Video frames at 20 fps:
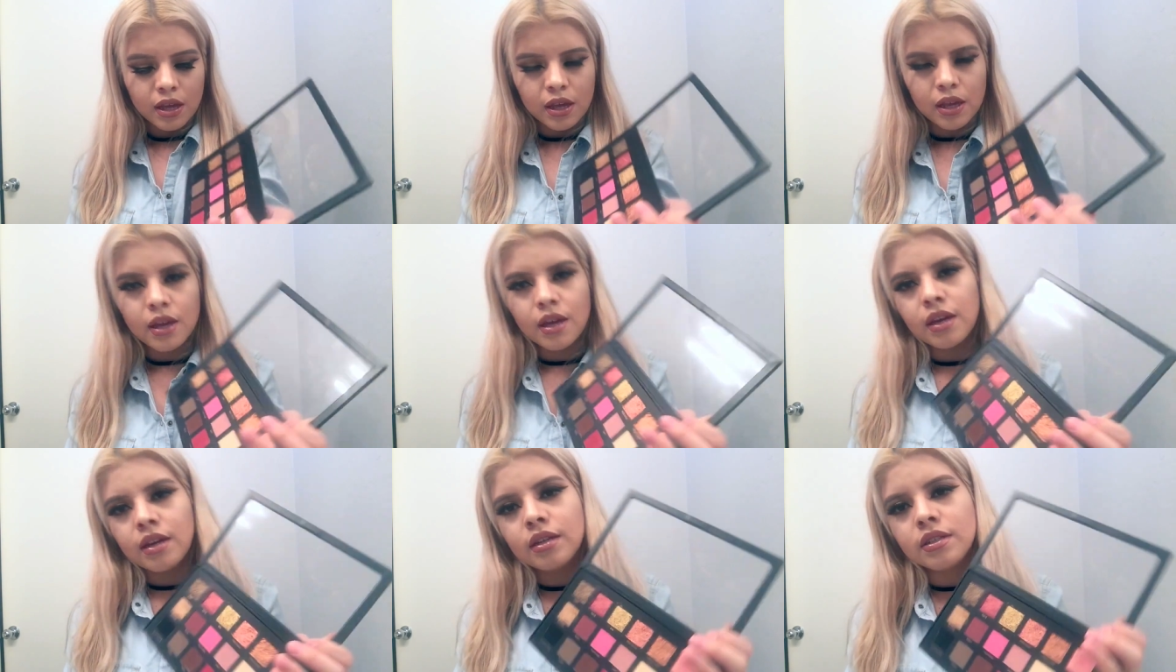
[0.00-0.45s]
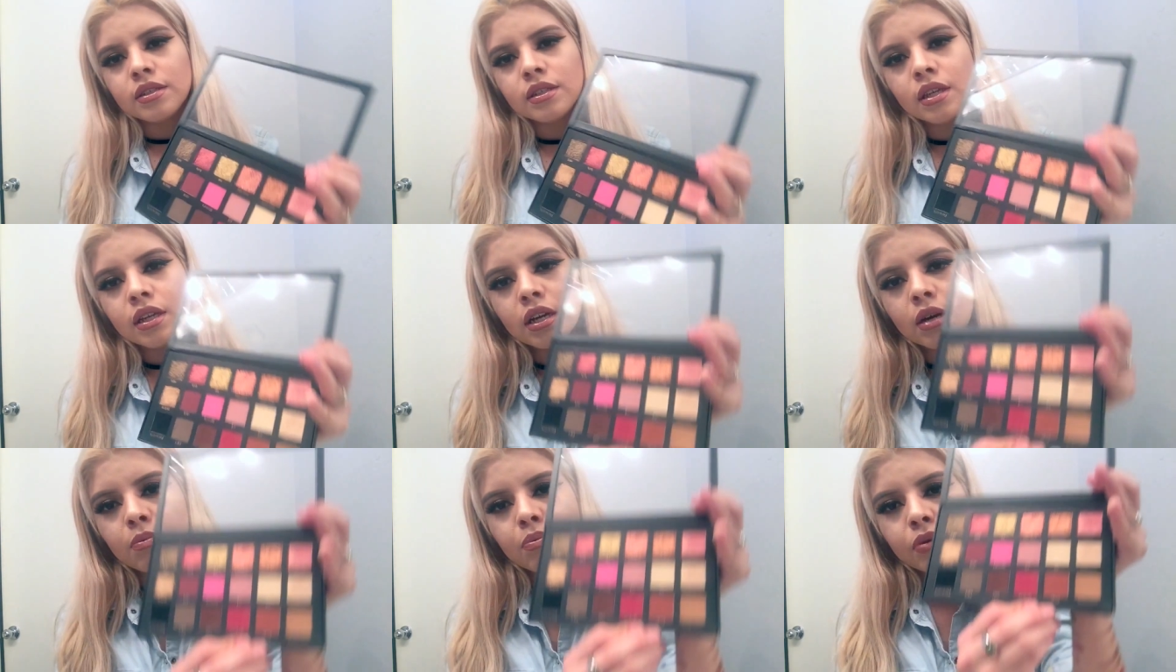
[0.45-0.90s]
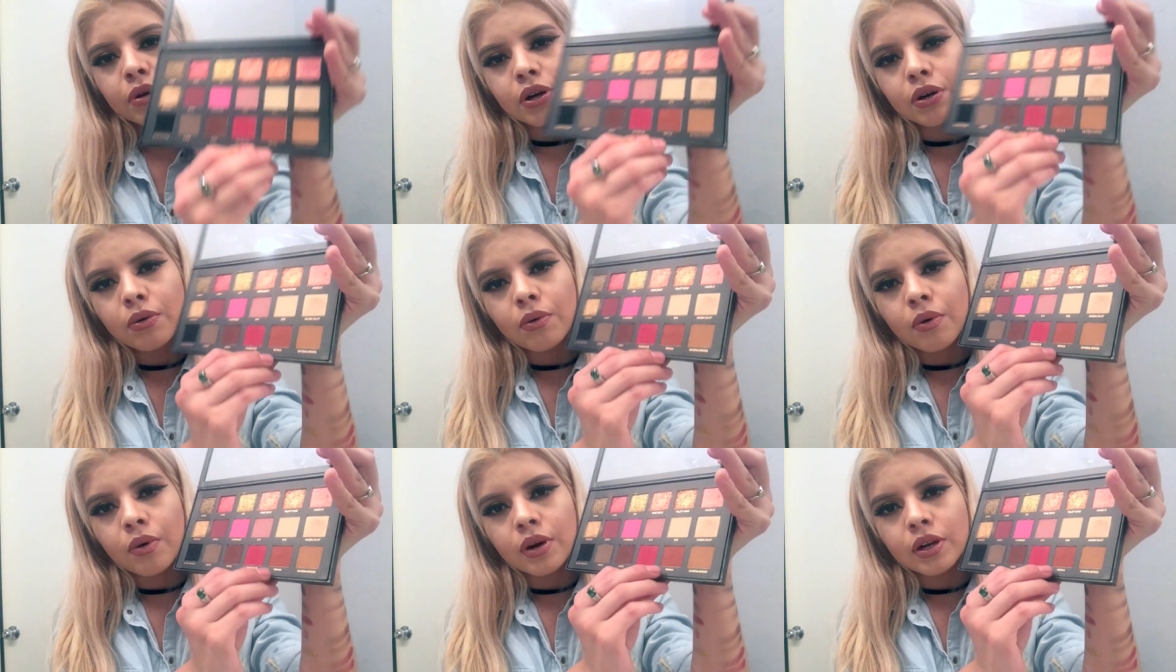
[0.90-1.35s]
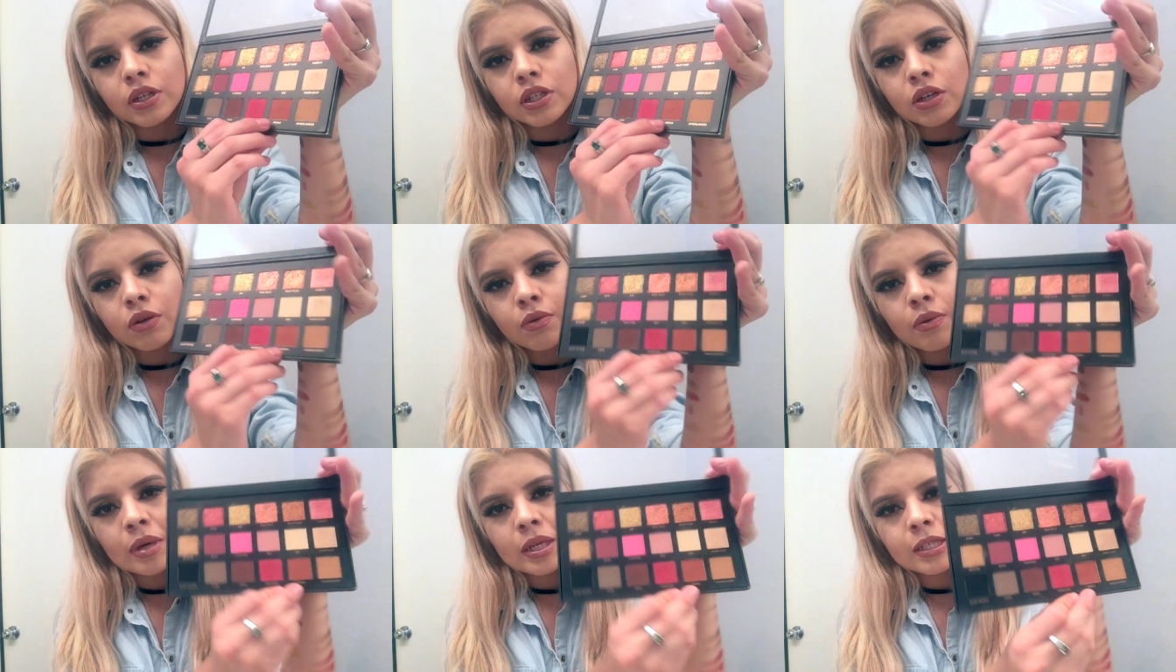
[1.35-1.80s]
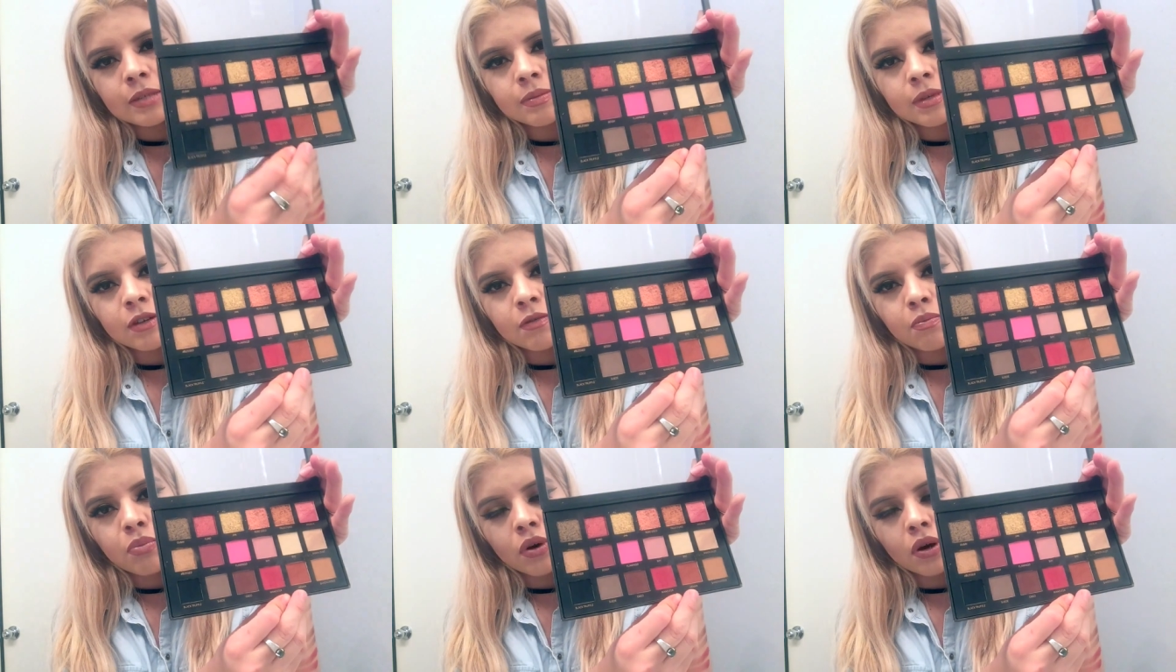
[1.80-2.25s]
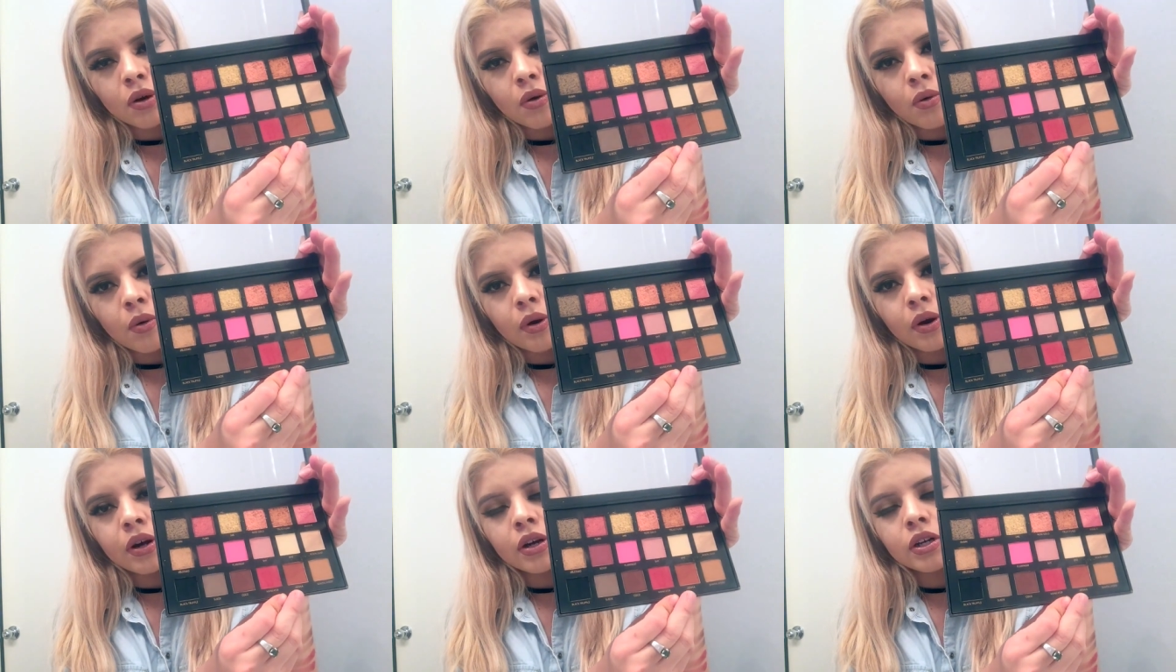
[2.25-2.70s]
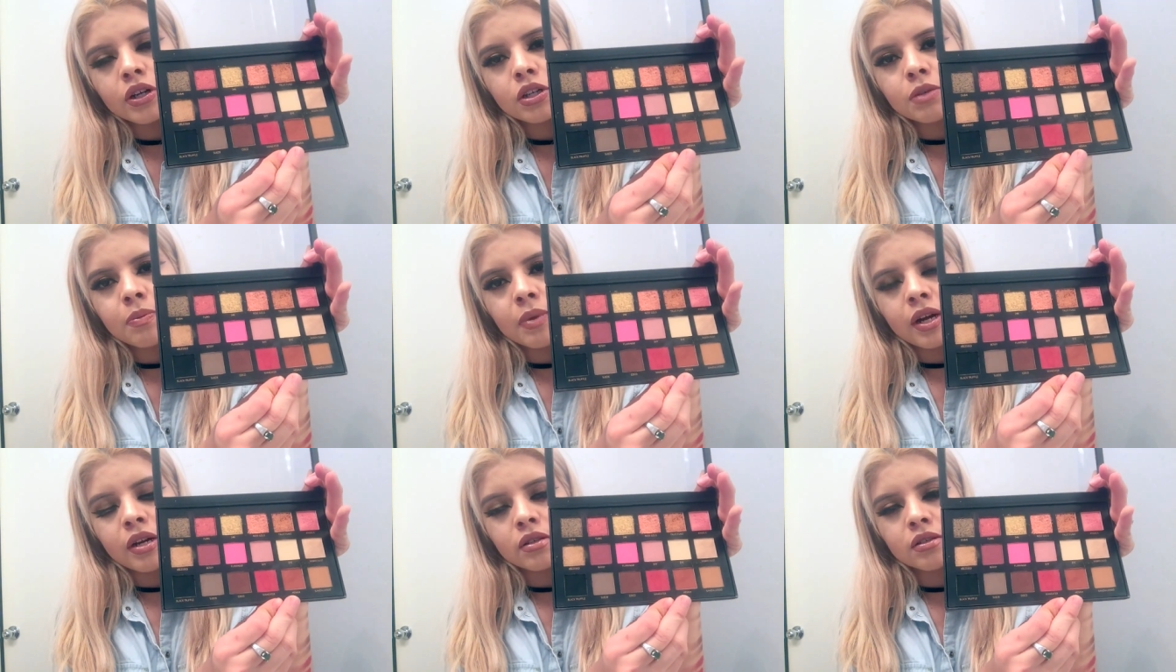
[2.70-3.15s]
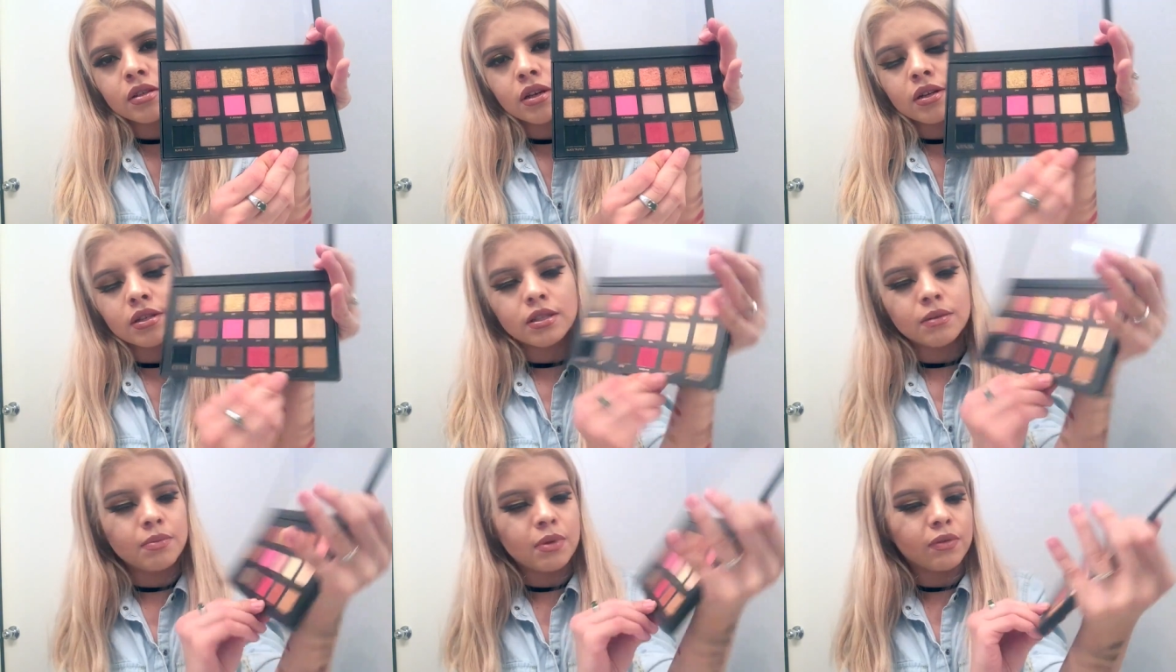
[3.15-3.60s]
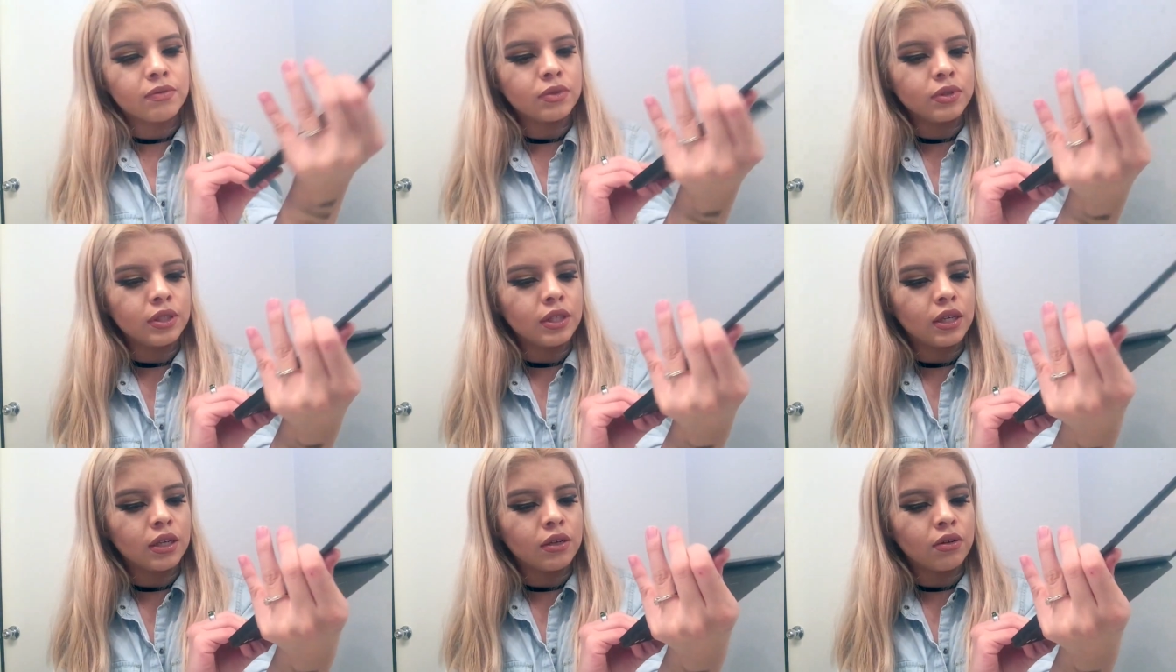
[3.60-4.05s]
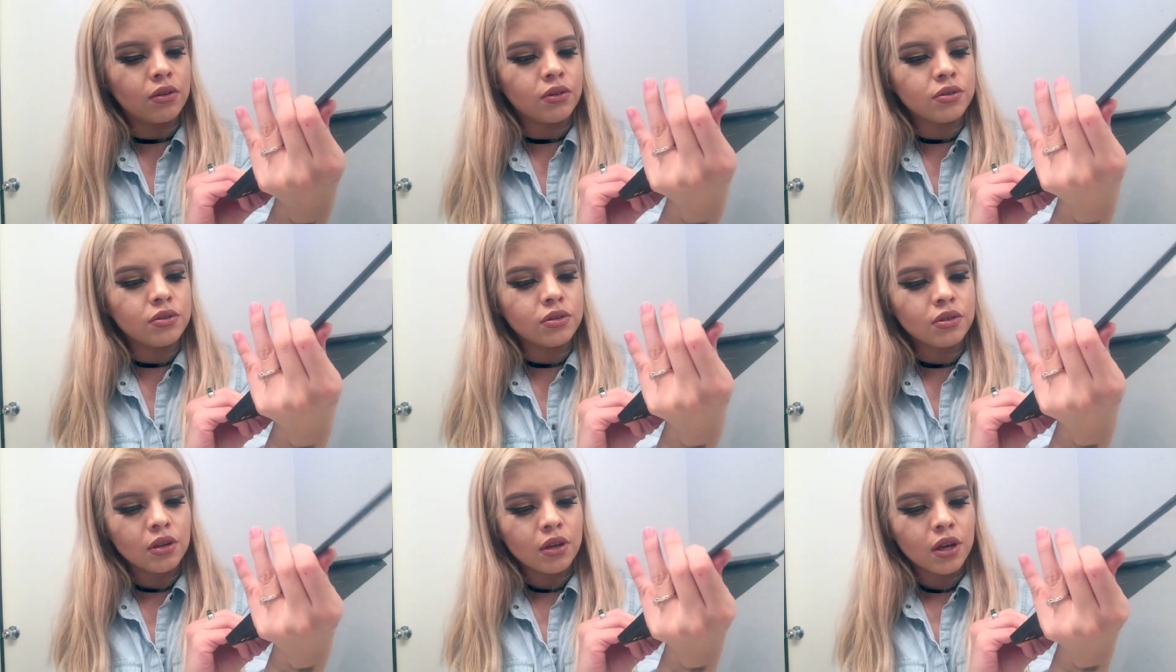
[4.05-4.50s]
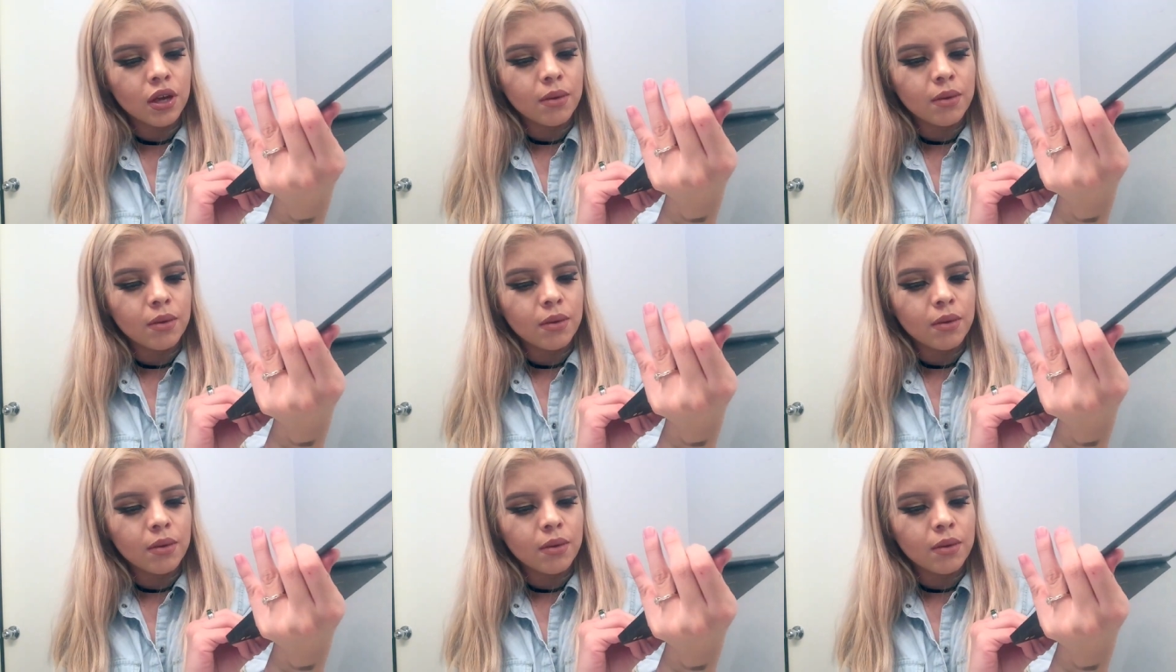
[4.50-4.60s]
and it's like a burnt orange. It reminds me of Burnt Orange by Anastasia Beverly Hills.